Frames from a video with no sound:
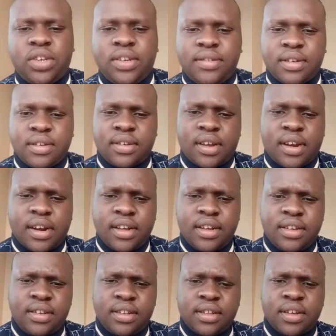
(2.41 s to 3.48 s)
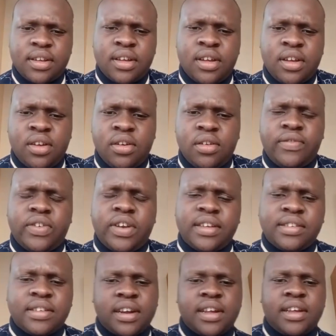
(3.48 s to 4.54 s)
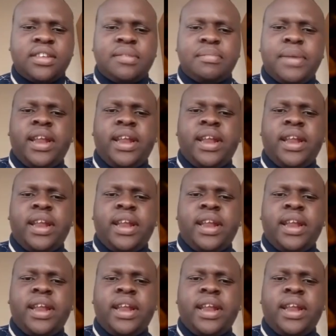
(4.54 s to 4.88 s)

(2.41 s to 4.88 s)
Jesus Christ of Nazareth.